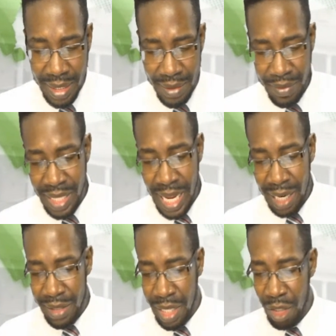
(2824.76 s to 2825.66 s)

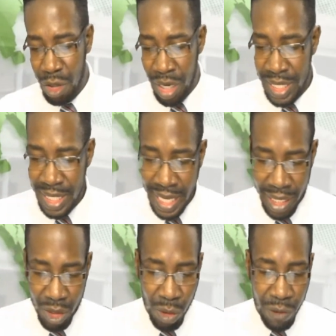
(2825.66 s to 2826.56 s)
Drug and
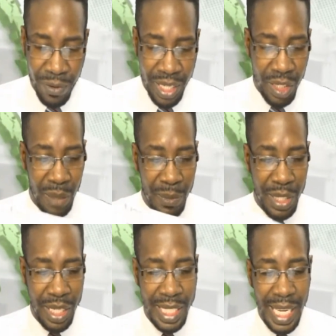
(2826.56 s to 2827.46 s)
Psychotropic
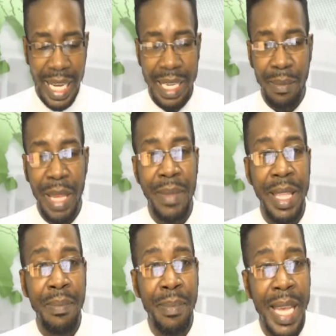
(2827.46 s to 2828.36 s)
Substance Act
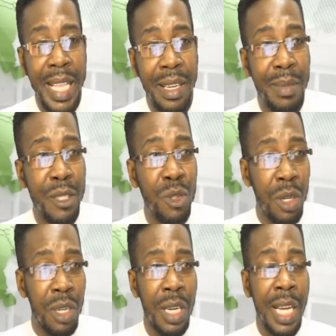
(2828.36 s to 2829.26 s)
Amendment Bill number
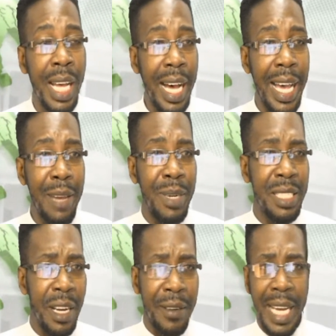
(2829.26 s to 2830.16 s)
2, I was
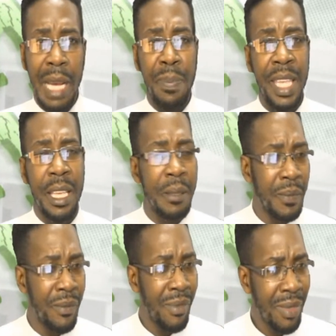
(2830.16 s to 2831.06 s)
very happy.
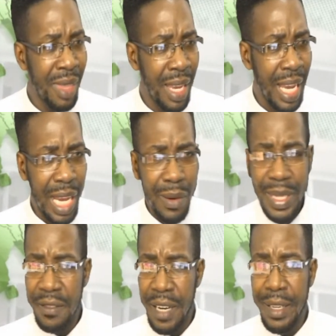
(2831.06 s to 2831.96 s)
I
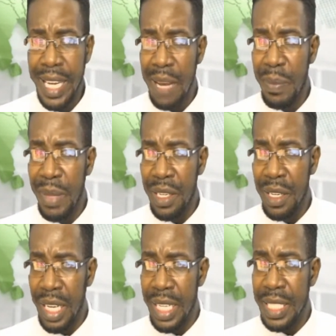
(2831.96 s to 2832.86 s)
was very happy
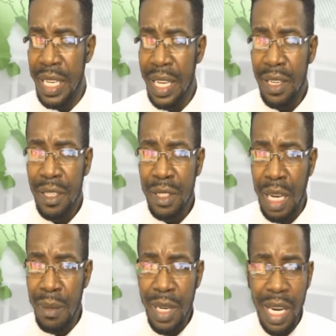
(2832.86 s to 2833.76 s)
because
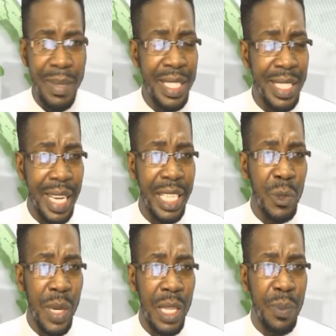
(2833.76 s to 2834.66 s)
some common sense
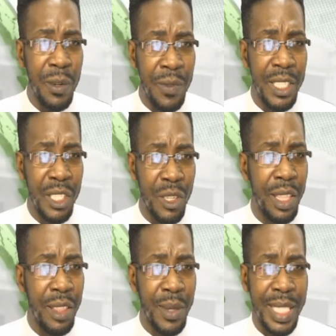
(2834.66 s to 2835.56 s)
will prevail.
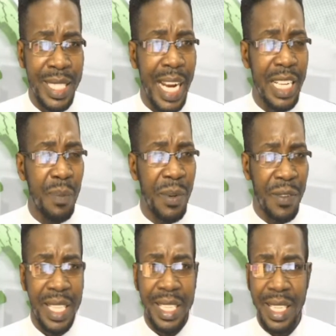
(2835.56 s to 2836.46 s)
Suddenly will start to
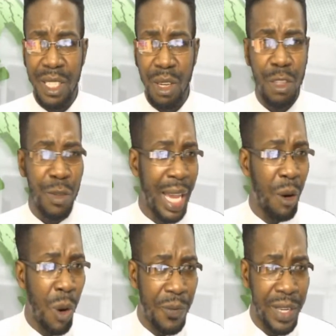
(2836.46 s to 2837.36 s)
prevail in this country.
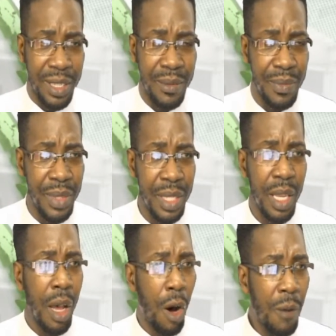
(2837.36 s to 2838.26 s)

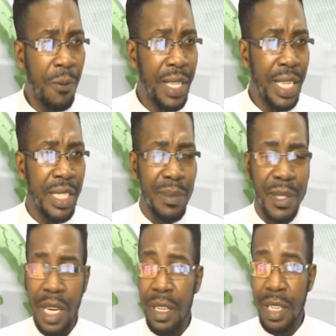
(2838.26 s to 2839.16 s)
Hopefully some
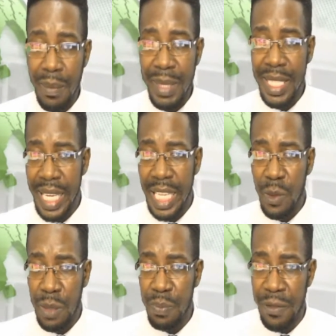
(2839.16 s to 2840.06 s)
sort of common sense
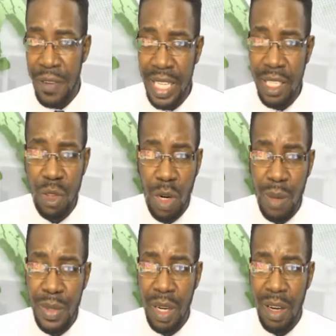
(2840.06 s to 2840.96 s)
will prevail in
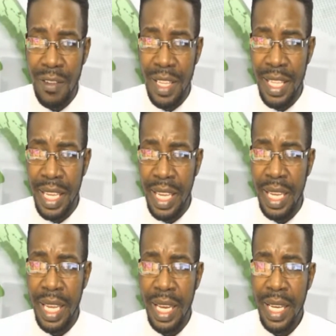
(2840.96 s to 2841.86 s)
terms of the
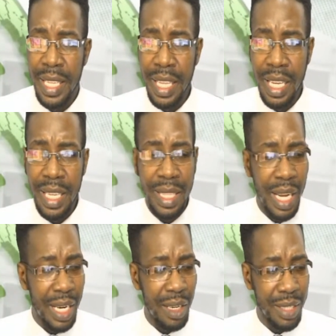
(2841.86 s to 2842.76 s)

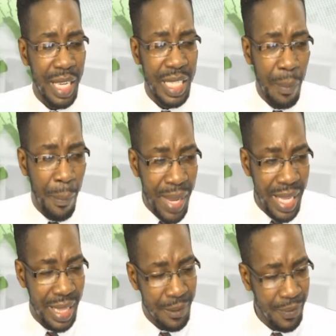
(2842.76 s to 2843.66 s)
narcotics
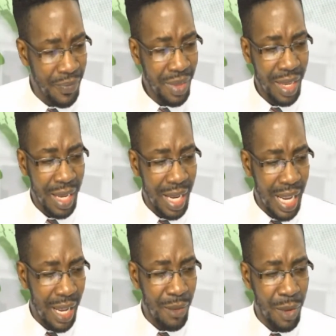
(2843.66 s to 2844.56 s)
bill.
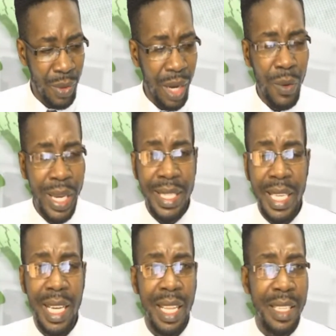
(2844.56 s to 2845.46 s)
We are wasting
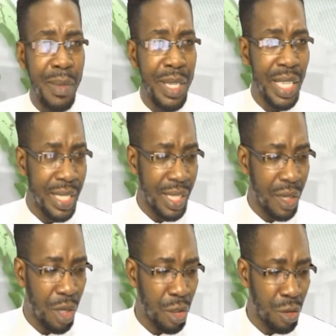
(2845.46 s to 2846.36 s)
a lot of money as a
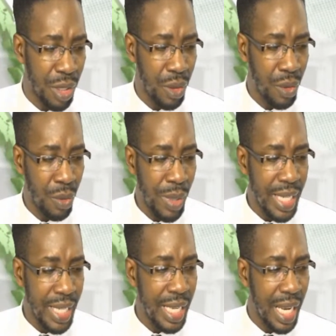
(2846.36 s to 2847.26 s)
country,
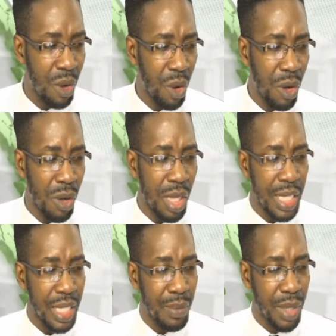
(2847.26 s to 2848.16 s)
wasting a whole lot
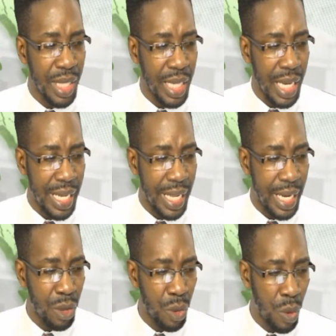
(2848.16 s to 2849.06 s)
of money, and I
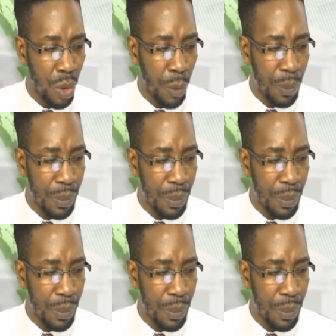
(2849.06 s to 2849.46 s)
do hope